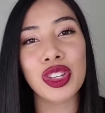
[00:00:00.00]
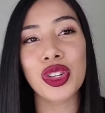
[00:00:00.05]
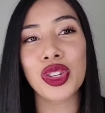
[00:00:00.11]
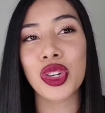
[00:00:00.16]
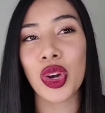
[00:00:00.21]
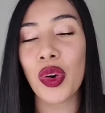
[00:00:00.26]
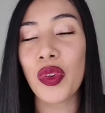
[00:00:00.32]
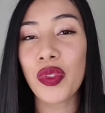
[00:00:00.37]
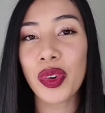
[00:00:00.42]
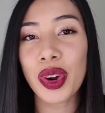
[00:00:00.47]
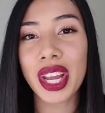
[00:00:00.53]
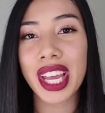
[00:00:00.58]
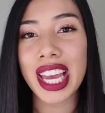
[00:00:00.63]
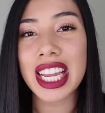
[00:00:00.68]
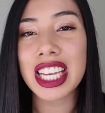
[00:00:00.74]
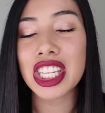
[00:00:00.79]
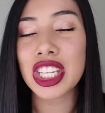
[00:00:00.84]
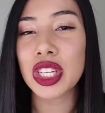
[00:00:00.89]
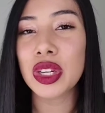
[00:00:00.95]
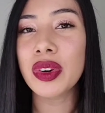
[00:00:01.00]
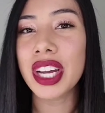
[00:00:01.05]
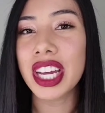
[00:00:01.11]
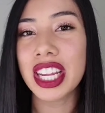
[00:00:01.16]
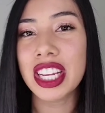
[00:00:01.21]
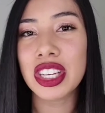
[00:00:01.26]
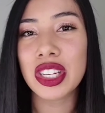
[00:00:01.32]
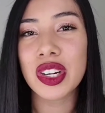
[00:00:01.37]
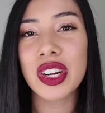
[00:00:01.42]
so don't forget to
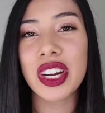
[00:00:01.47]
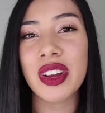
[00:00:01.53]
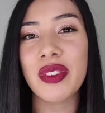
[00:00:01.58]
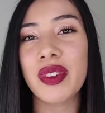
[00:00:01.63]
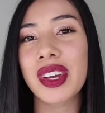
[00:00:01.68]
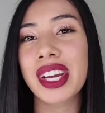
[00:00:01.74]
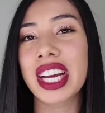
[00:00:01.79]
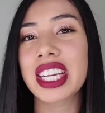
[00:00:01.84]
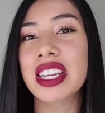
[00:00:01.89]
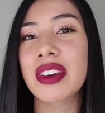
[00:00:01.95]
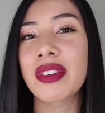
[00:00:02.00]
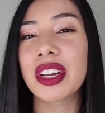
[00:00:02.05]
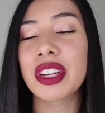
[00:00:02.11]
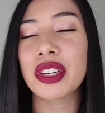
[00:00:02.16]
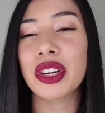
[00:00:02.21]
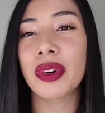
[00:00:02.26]
enter if you guys haven't